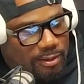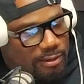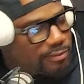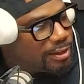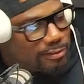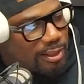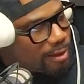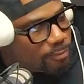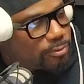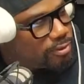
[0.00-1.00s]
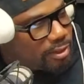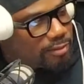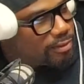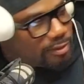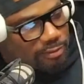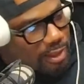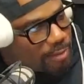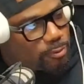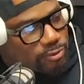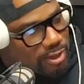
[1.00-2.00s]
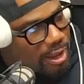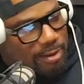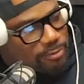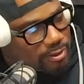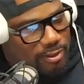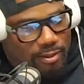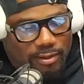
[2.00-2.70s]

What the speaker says: It's levels. It's levels to everything.